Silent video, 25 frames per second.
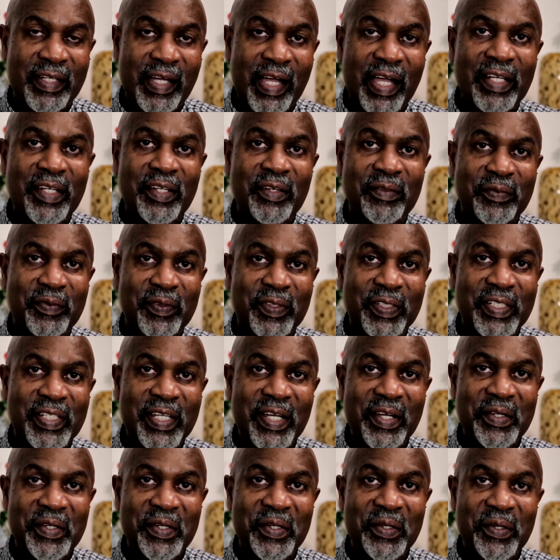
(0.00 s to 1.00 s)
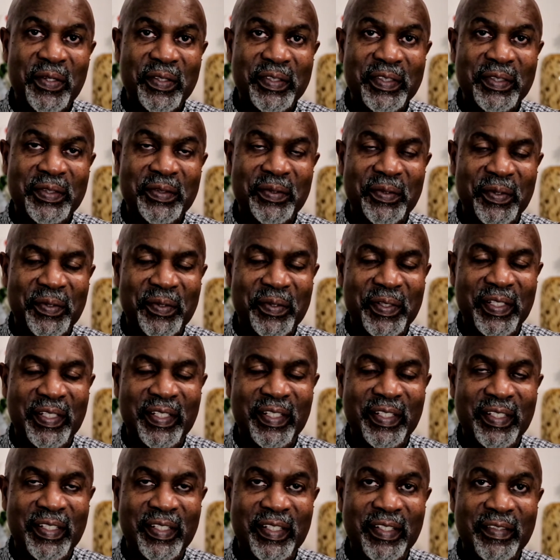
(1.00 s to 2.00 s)
I'd love to hear your story.
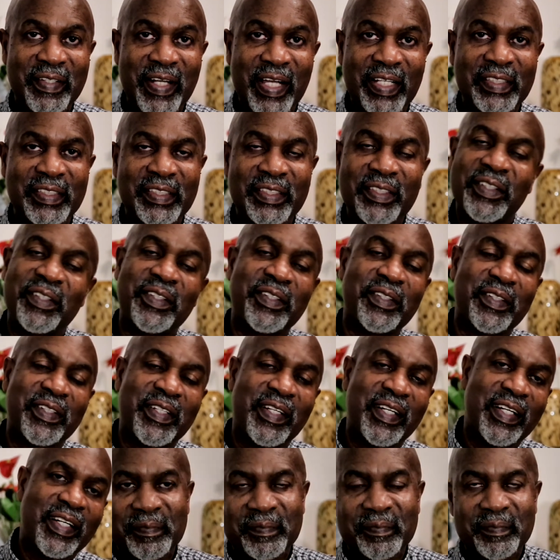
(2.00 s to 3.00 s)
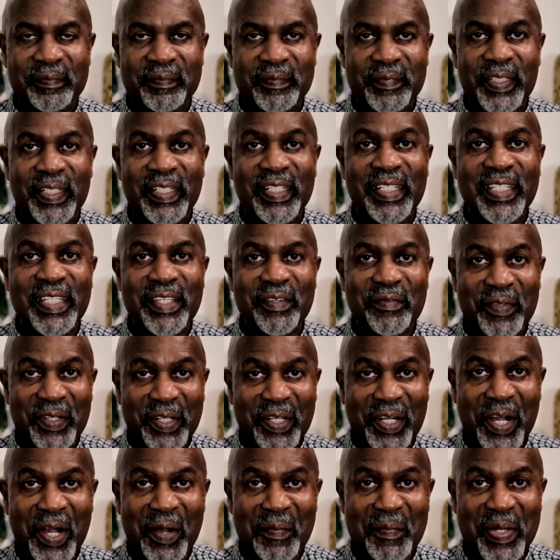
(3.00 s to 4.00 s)
All right, so leave a
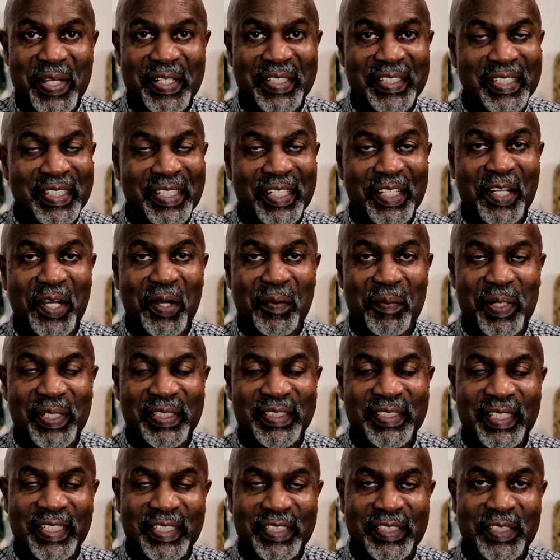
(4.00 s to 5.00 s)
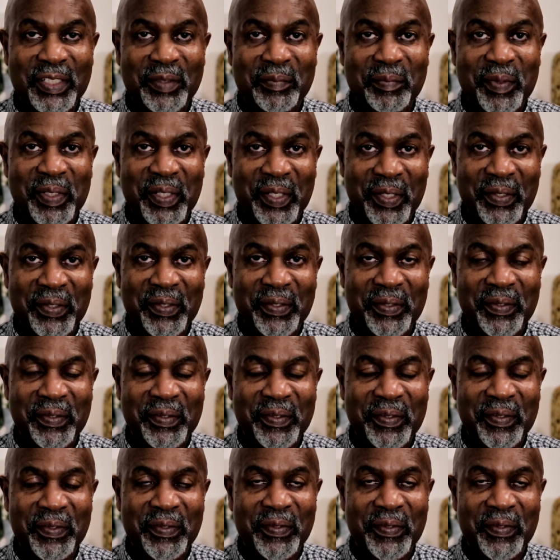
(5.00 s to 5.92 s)
comment in the comment section below.